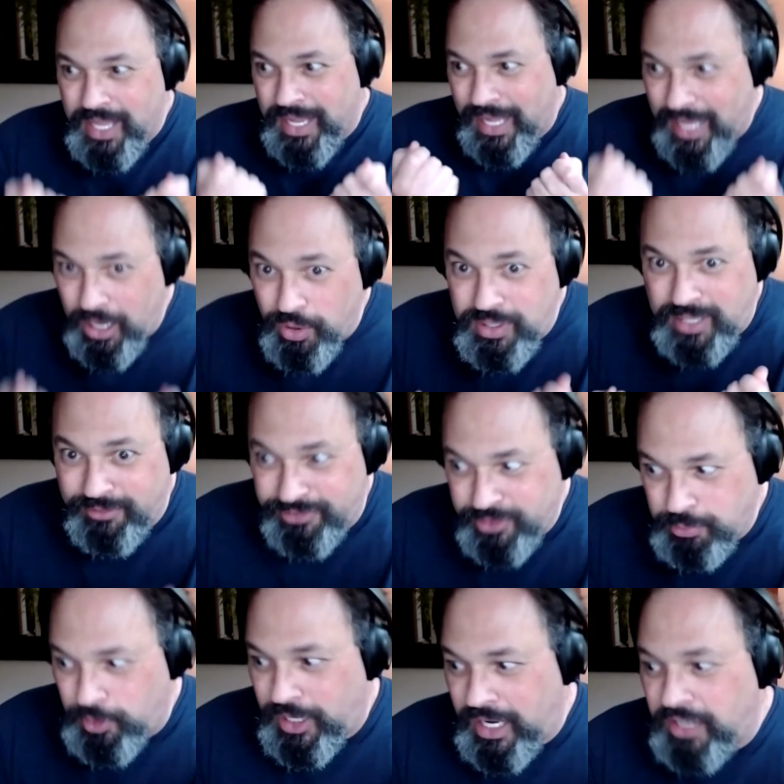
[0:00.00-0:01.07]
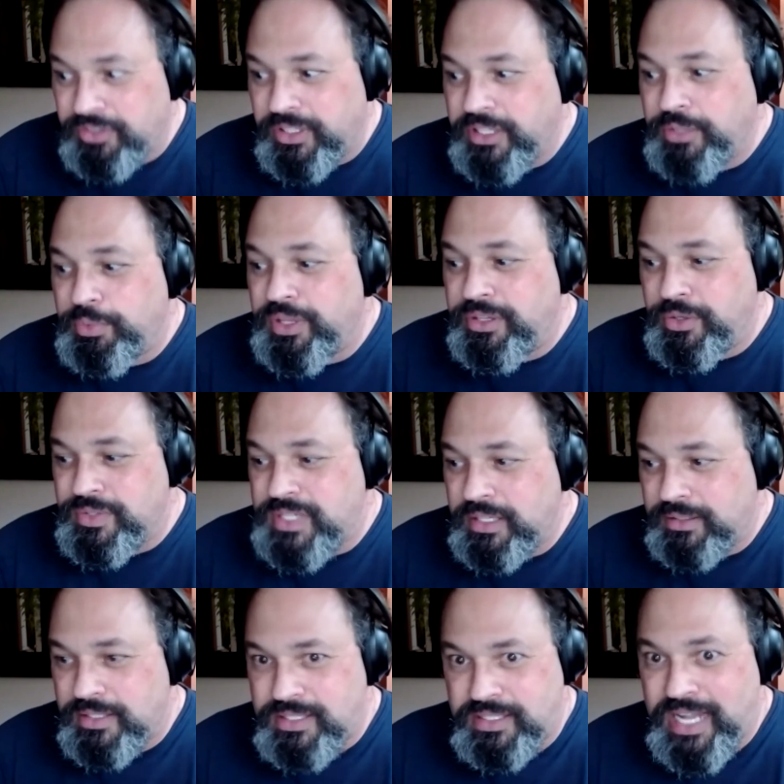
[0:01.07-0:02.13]
How comfortable are they with using
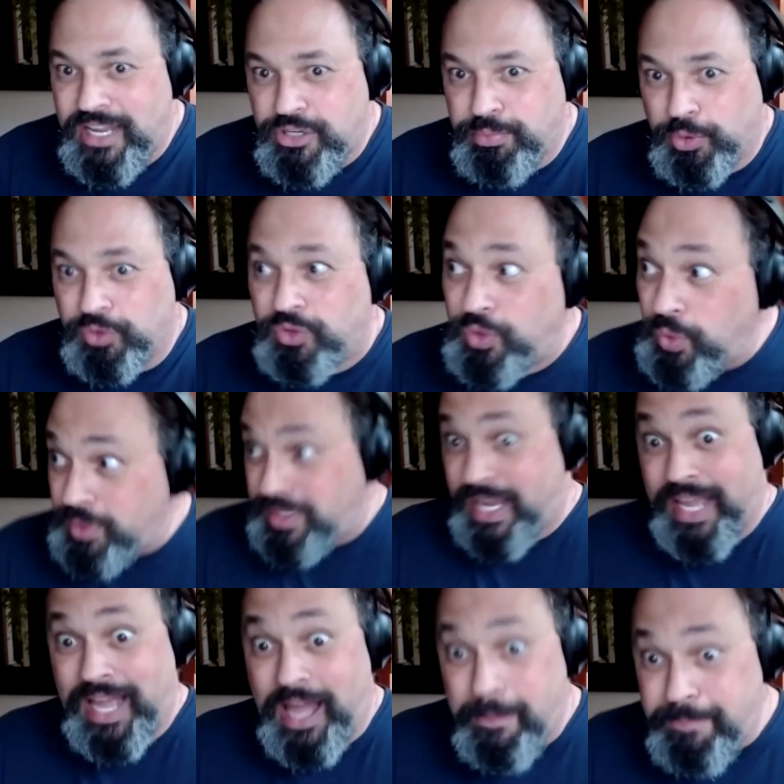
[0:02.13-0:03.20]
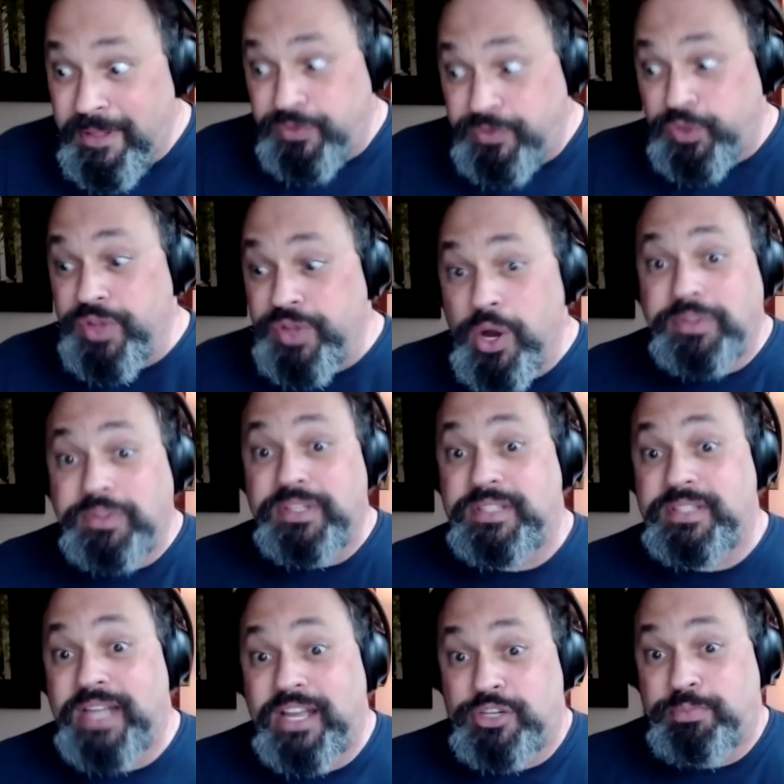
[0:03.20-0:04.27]
this dashboard? Do they happen to know this
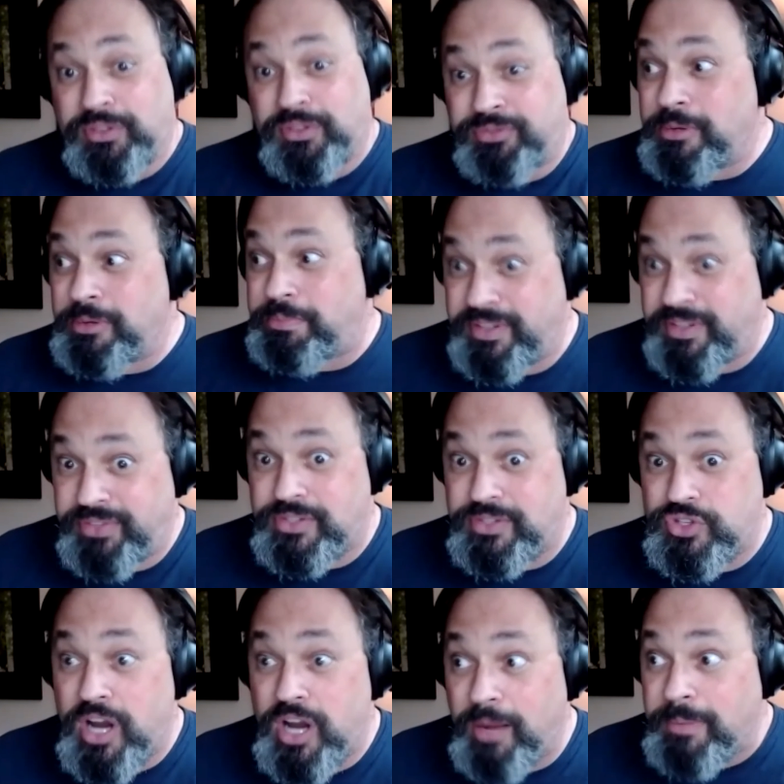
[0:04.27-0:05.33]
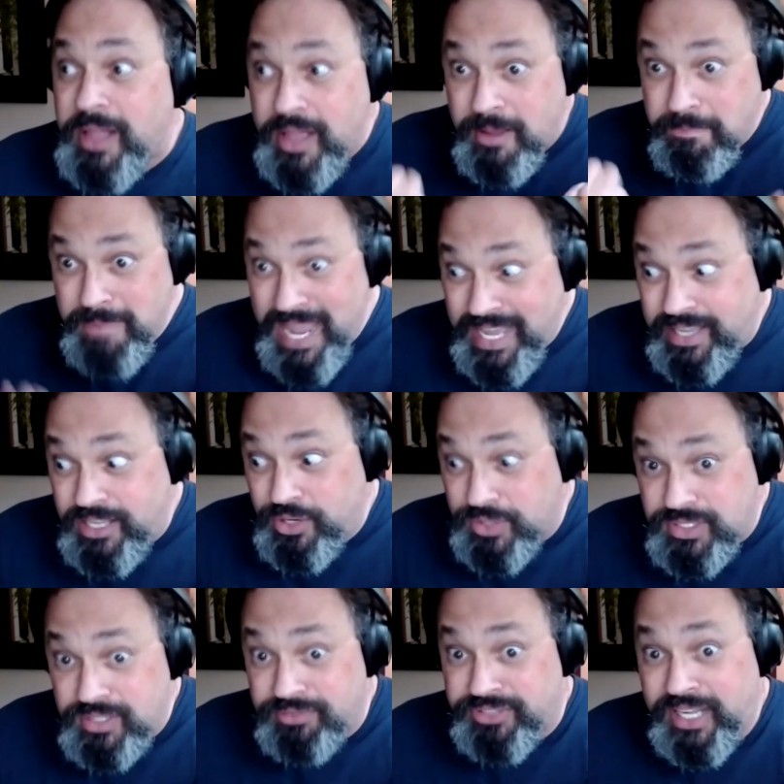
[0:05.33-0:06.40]
dashboard from a previous job? Make
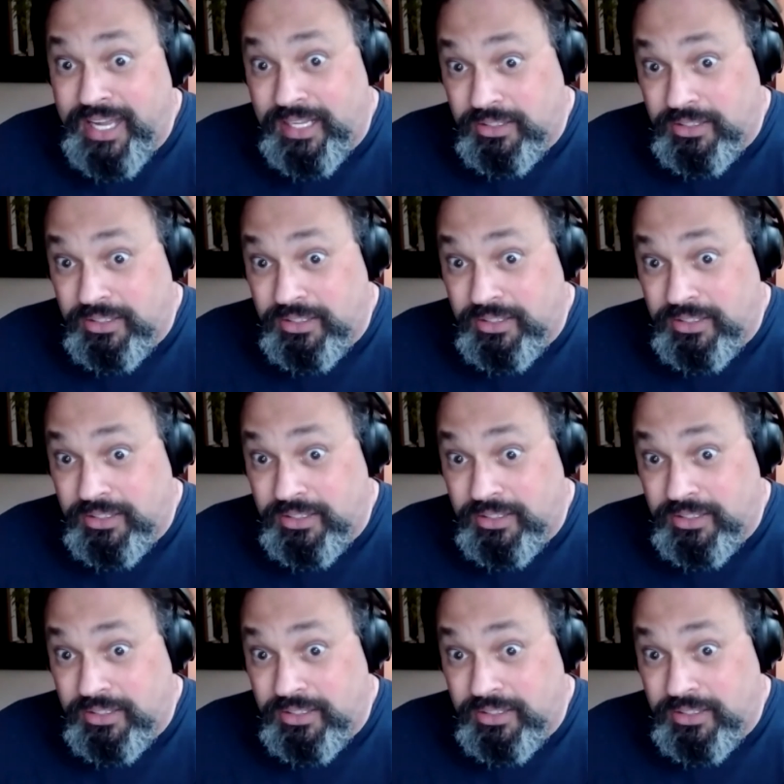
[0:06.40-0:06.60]
use of that.